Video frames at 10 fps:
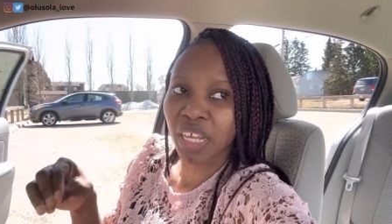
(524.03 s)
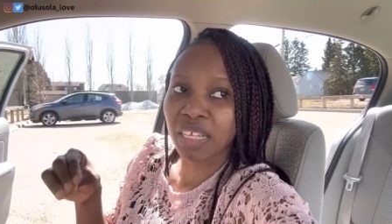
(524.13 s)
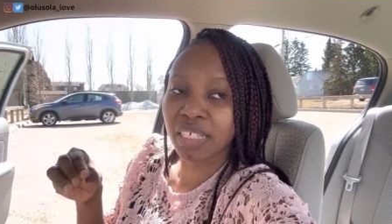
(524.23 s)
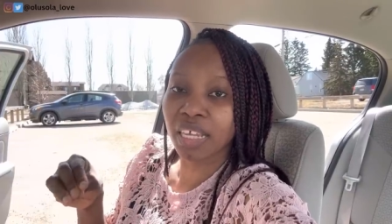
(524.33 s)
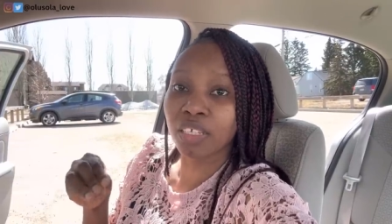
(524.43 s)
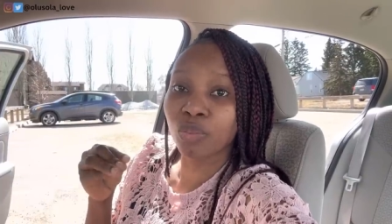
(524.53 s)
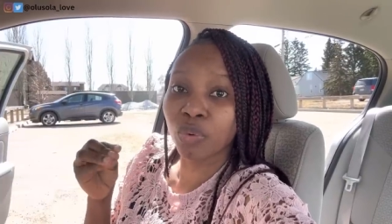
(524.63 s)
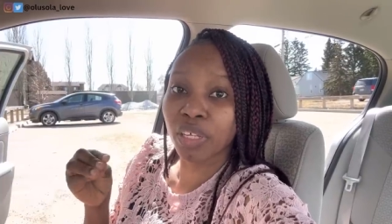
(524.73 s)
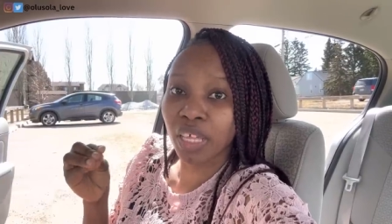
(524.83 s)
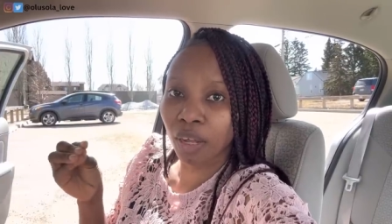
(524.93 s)
says
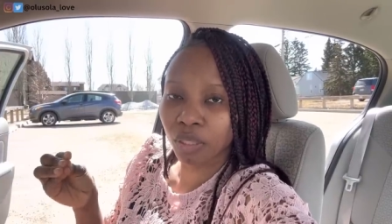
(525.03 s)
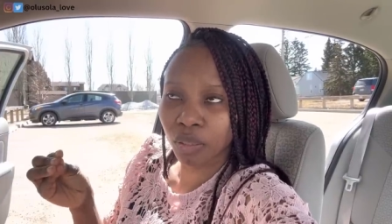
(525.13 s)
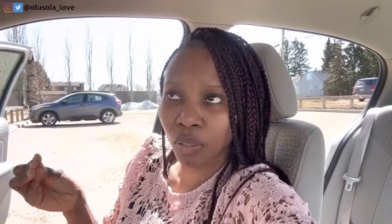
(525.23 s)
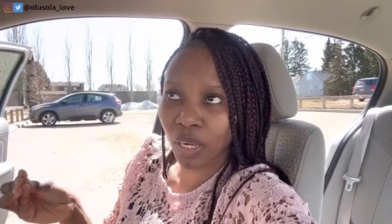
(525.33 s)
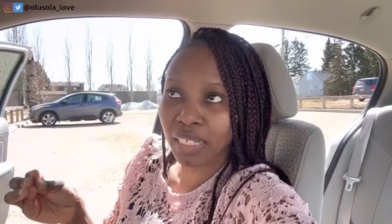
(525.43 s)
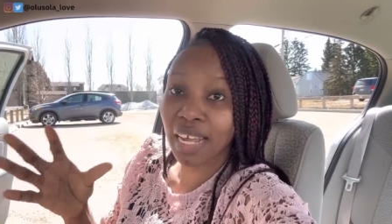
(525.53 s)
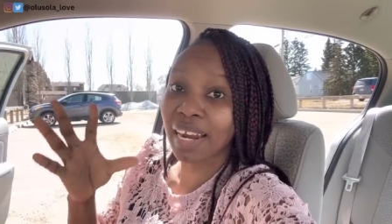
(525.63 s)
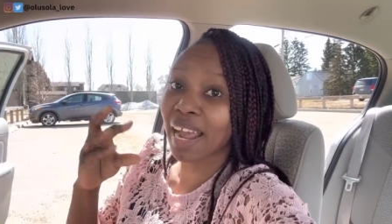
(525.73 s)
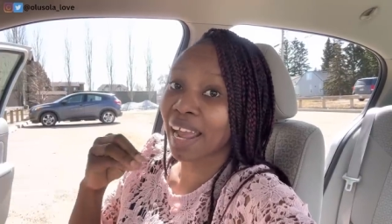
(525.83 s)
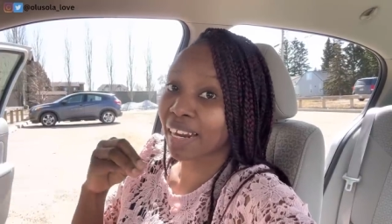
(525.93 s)
three thousand dollars, and
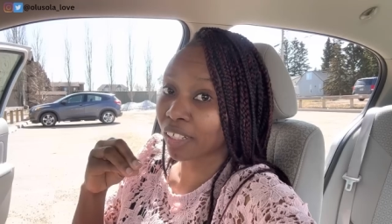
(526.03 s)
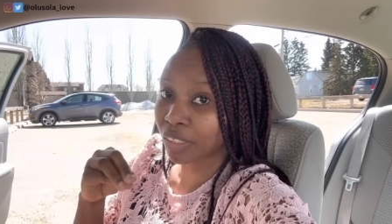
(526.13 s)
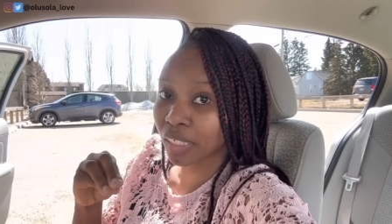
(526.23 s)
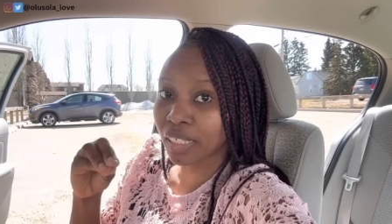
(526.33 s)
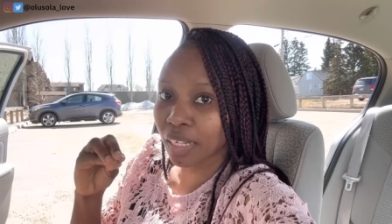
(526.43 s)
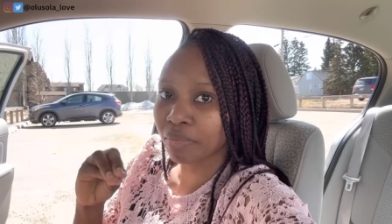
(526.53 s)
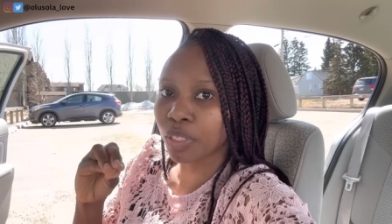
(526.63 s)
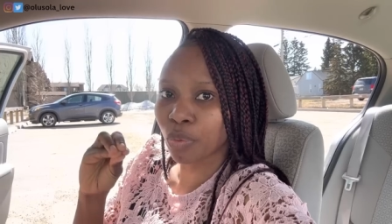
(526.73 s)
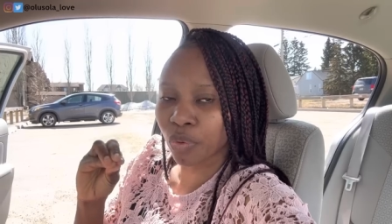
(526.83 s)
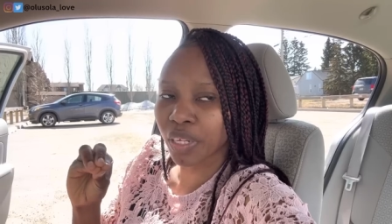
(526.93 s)
I had actually saved
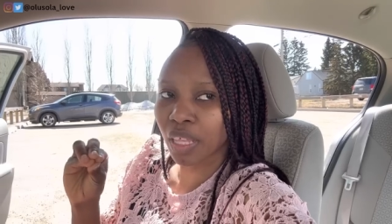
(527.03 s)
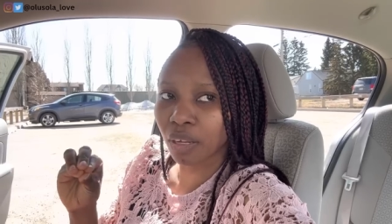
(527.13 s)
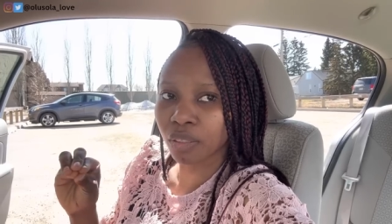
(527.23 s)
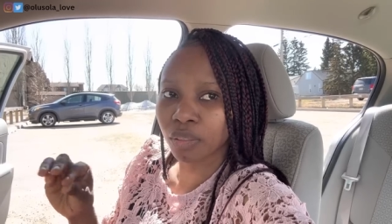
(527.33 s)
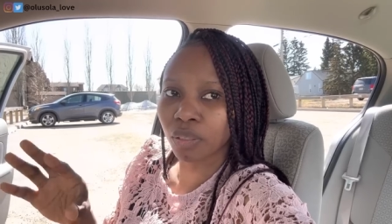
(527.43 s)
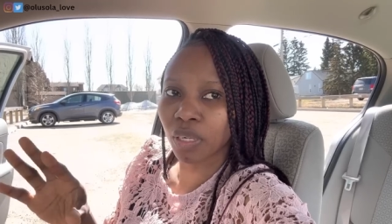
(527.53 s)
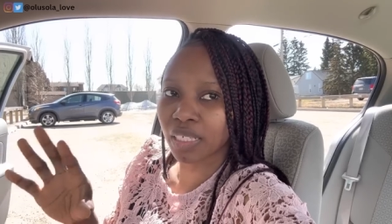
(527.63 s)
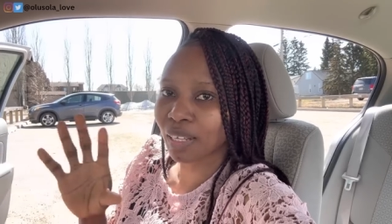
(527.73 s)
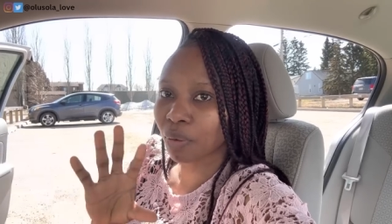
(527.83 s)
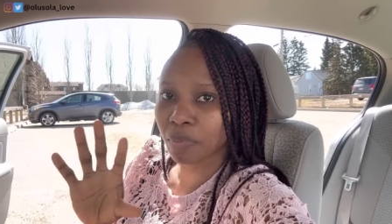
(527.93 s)
three thousand dollars.
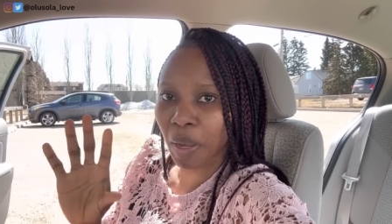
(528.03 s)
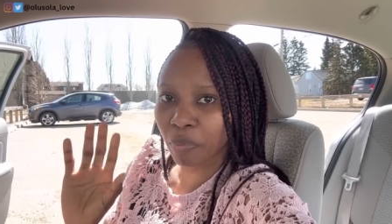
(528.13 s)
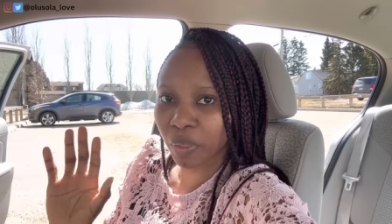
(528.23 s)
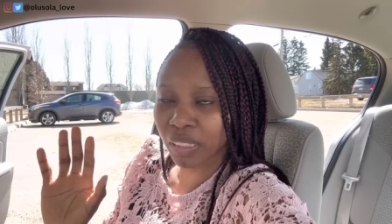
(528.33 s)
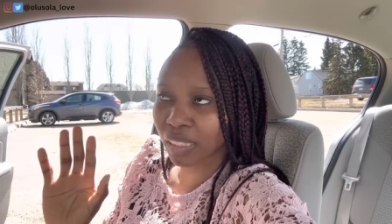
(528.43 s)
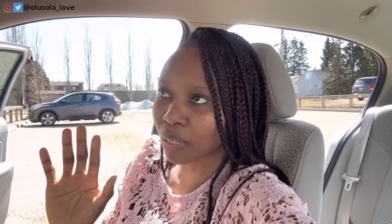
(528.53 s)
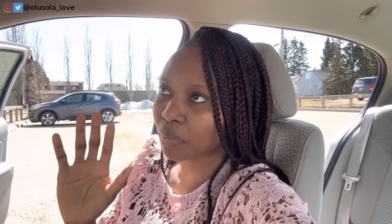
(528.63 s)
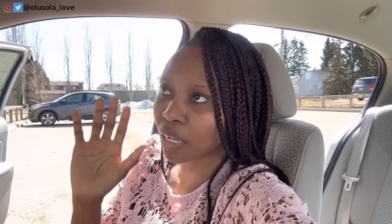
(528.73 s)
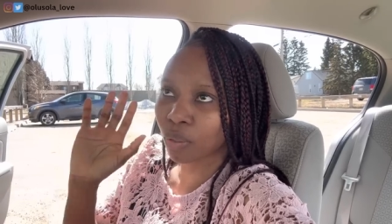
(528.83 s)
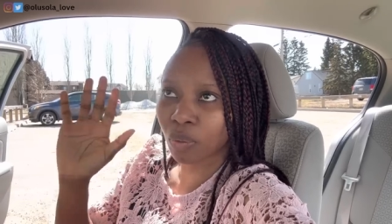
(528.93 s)
That was my budget. I'm
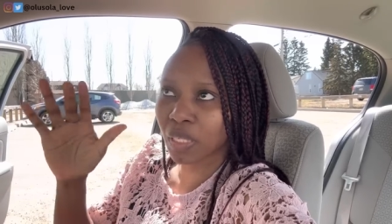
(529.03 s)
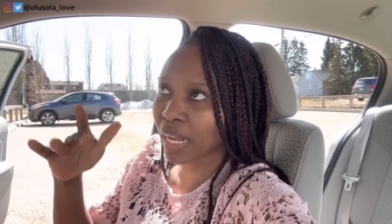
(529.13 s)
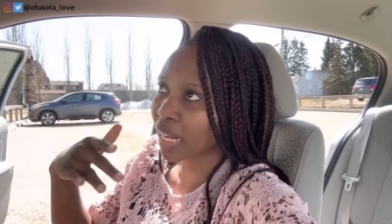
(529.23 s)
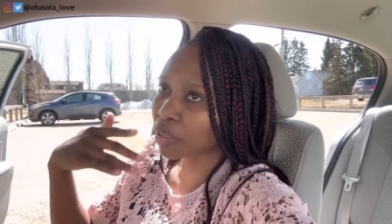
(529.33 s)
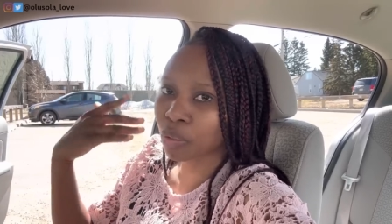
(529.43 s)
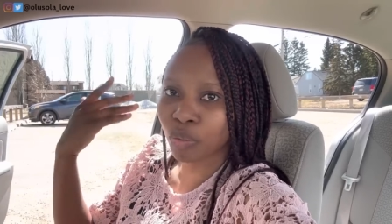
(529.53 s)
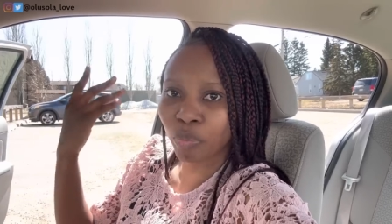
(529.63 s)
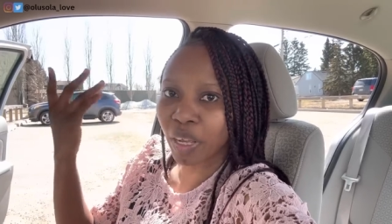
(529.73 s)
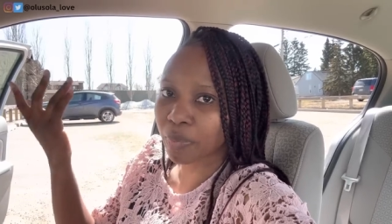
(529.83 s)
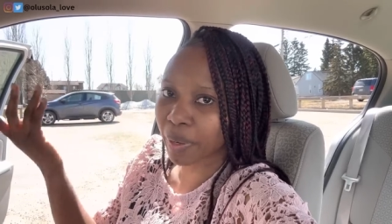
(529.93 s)
like, God, I cannot do
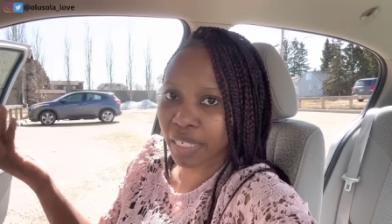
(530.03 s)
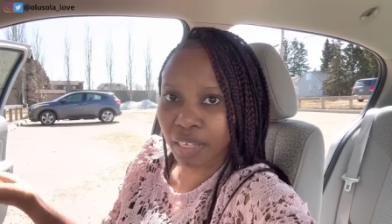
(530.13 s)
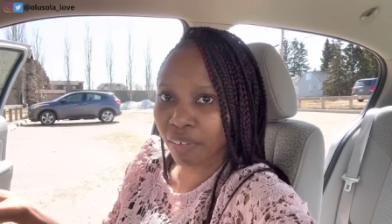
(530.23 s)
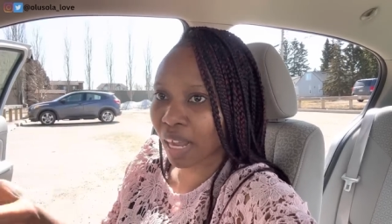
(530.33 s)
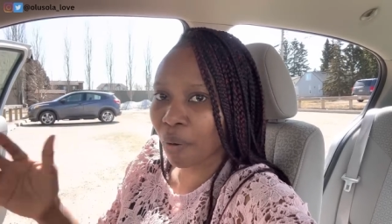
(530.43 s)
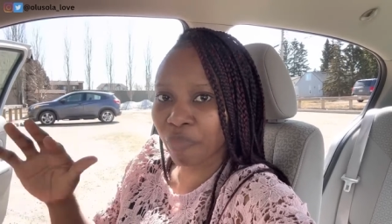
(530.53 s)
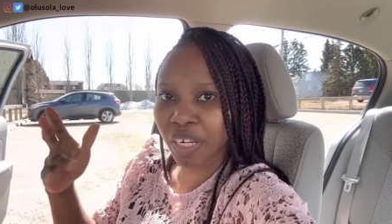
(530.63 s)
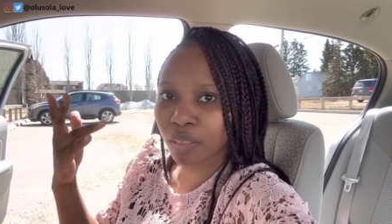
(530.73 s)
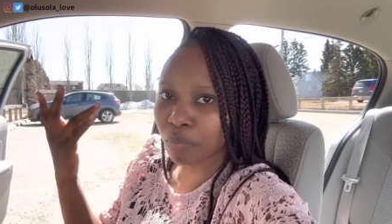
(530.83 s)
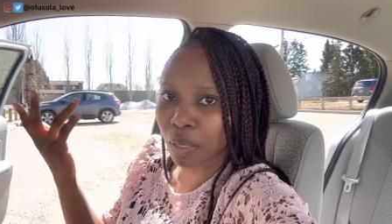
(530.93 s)
past myself. I can't
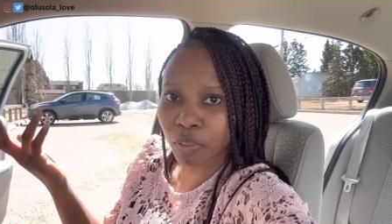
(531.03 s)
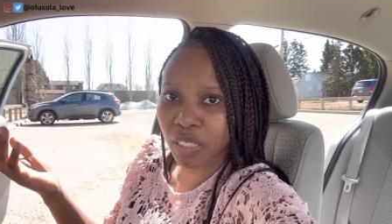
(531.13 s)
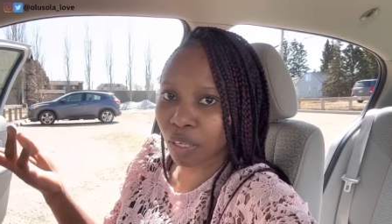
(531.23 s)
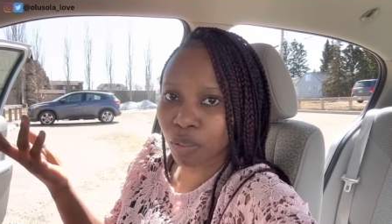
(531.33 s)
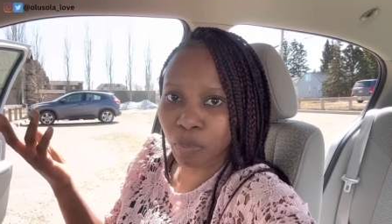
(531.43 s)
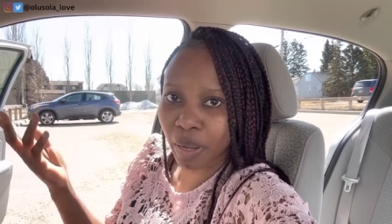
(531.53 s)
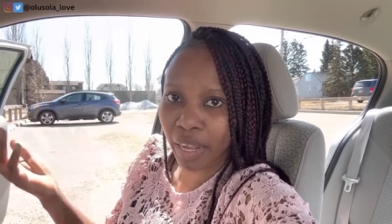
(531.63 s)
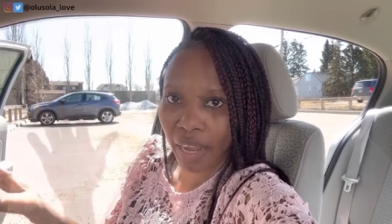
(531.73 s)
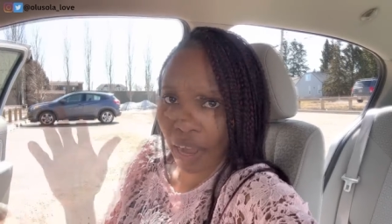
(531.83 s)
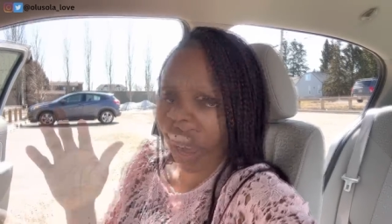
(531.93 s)
break the bank because I want to buy a
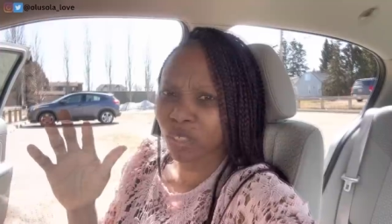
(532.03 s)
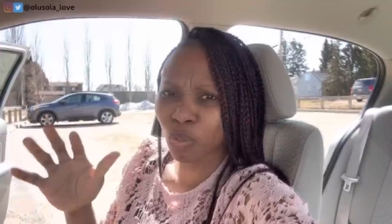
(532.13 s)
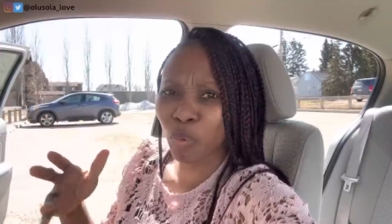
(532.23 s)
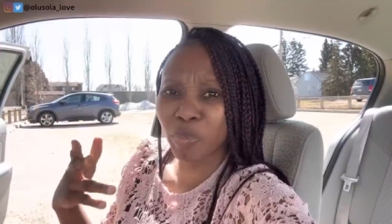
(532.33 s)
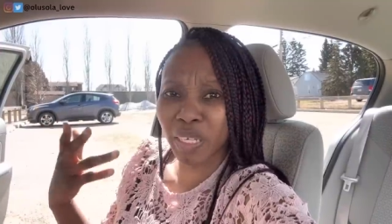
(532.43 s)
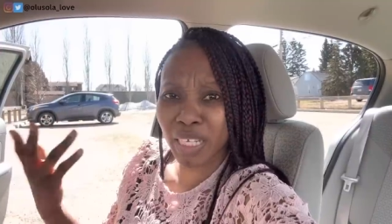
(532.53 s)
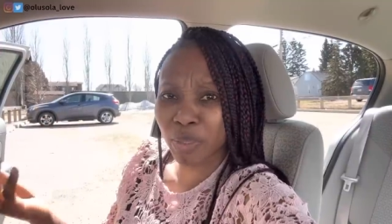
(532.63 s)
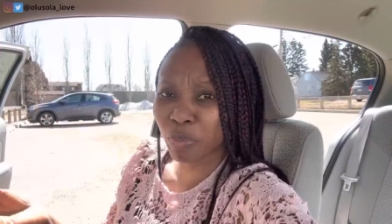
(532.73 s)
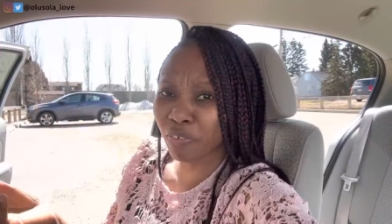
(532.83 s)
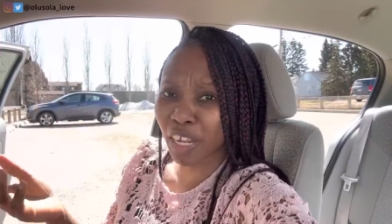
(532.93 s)
car, so please
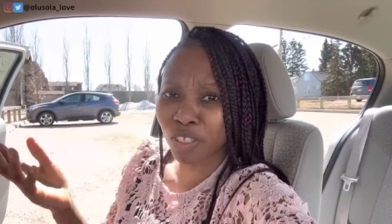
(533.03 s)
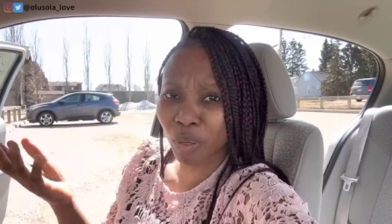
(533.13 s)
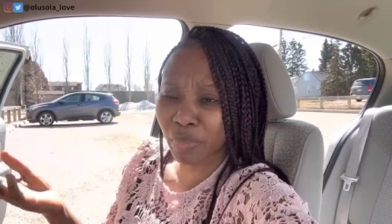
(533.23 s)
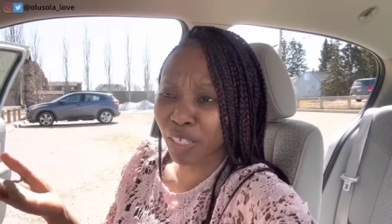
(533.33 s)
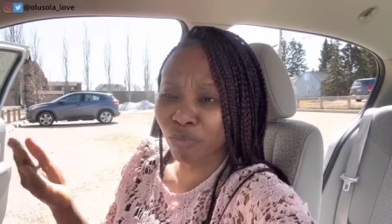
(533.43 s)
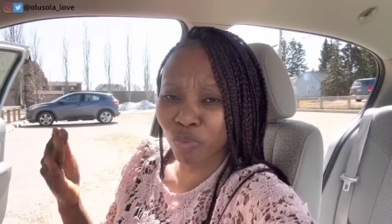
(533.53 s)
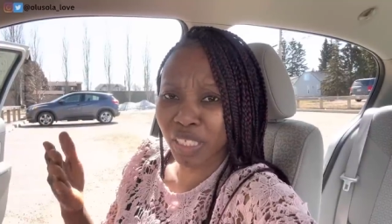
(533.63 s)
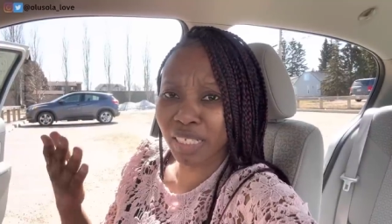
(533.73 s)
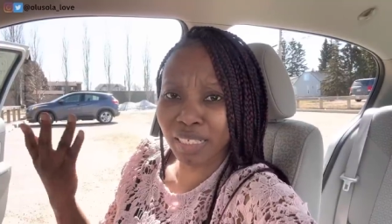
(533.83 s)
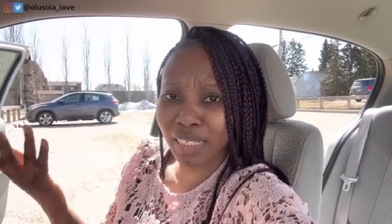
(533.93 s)
provide something
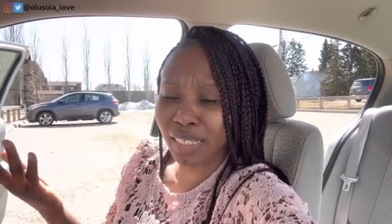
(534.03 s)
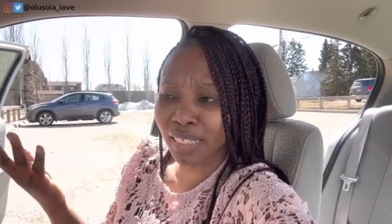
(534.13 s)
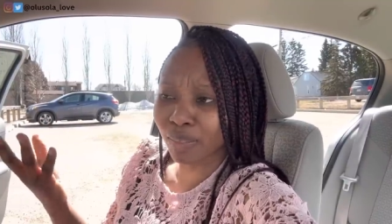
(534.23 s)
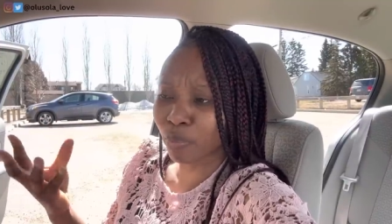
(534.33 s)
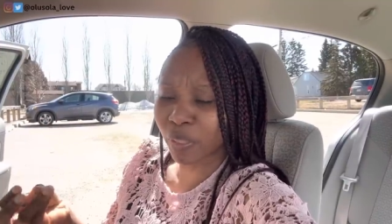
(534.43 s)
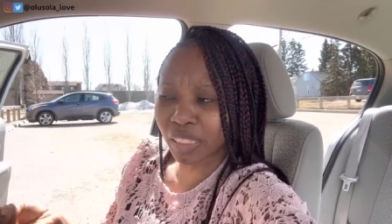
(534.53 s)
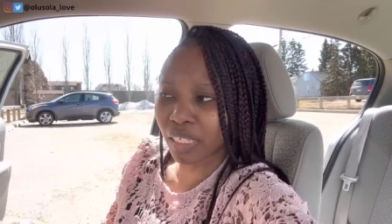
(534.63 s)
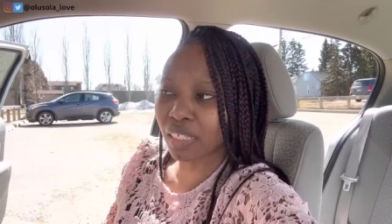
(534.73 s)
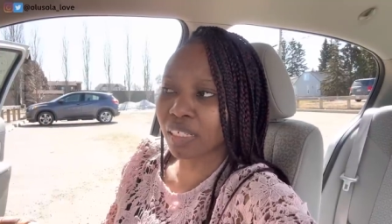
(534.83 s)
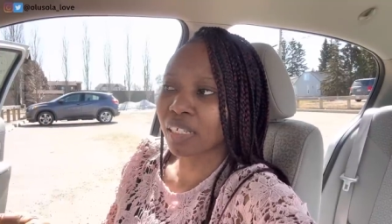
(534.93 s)
within this
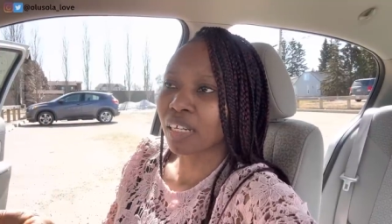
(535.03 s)
budget.